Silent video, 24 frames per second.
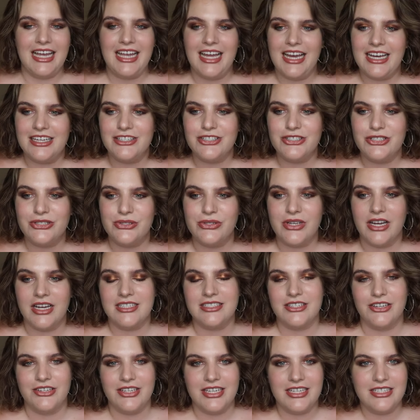I asked you
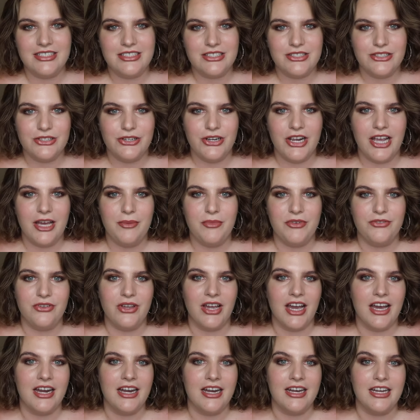guys on Instagram if
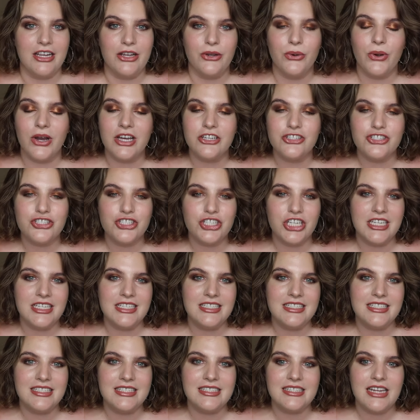you had any
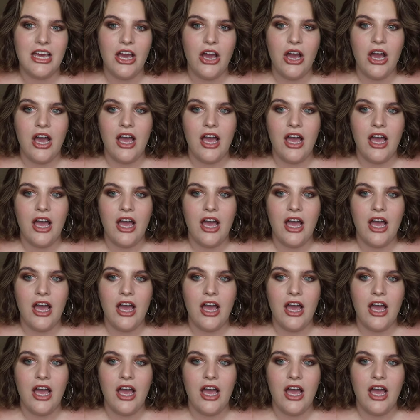questions,